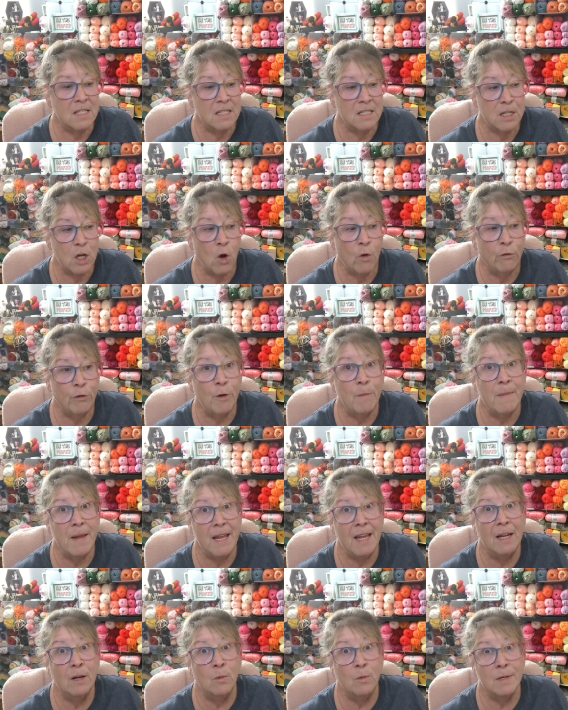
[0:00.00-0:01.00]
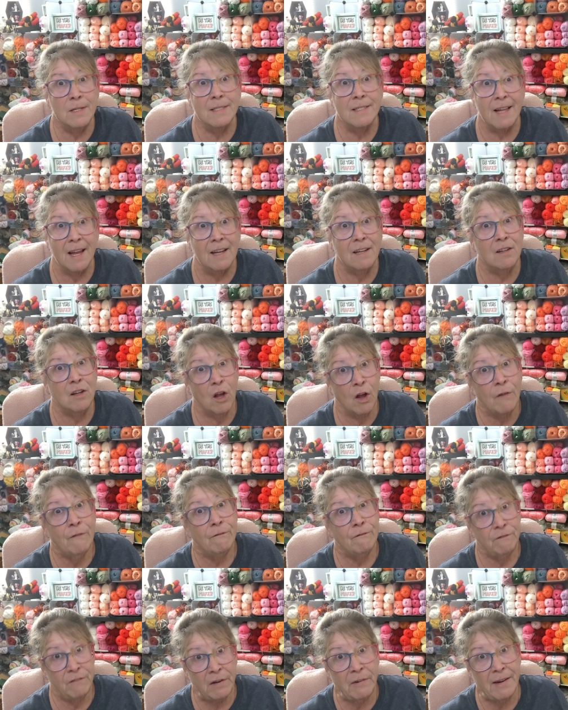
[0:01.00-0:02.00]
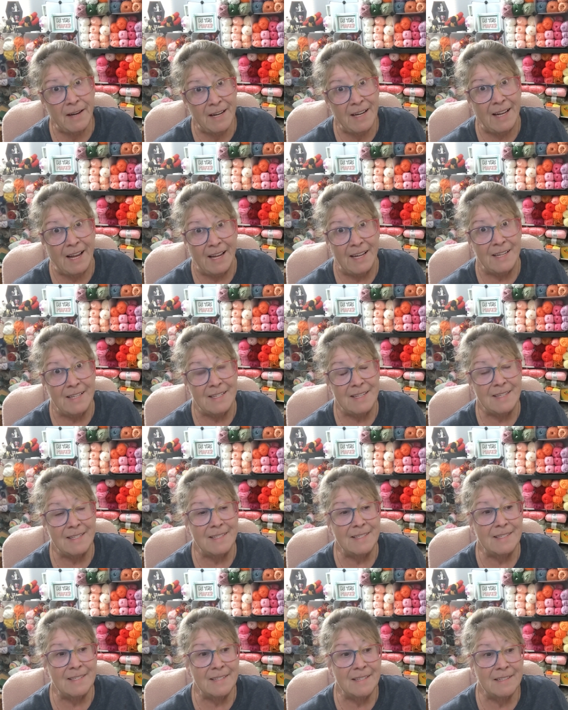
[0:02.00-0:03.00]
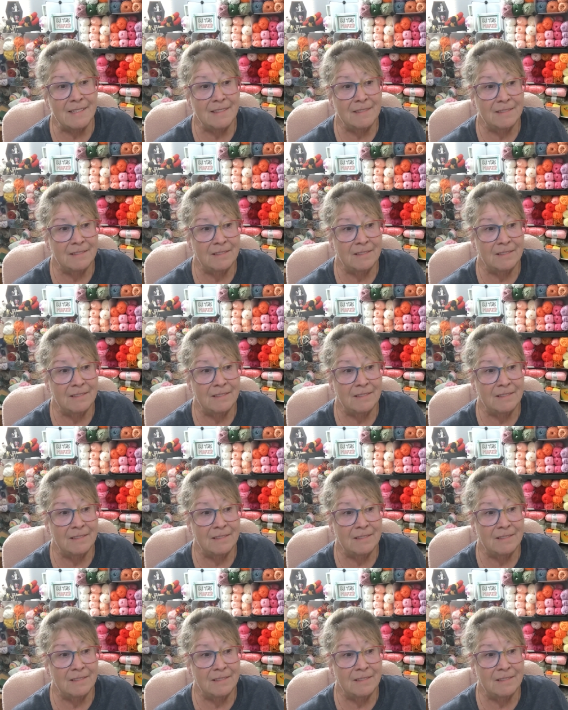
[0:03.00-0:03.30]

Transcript: So for me, it was like very nice.